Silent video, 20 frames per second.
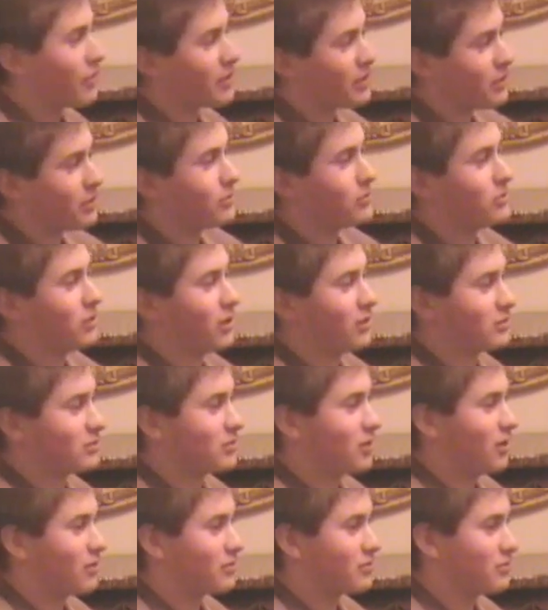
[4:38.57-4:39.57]
Thank you, John
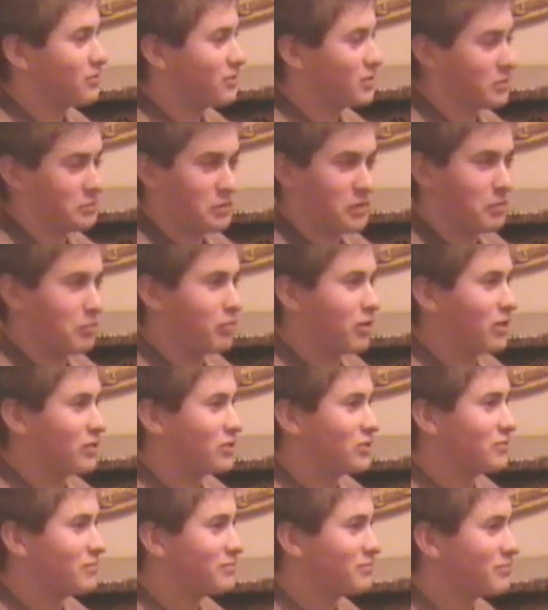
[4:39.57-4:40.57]
Stossel. It's been a
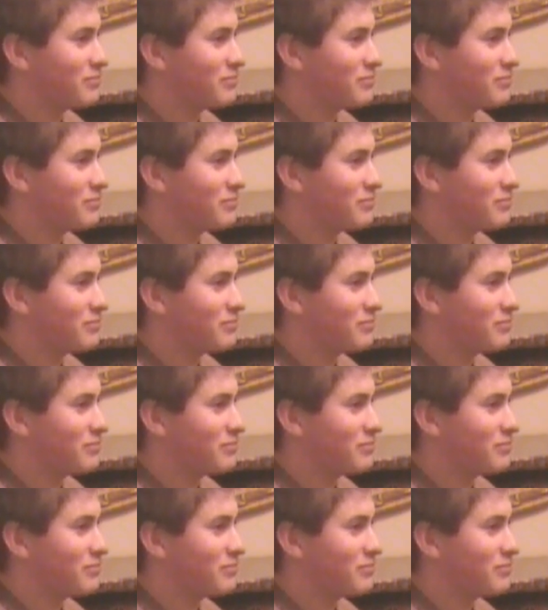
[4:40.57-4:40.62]
pleasure.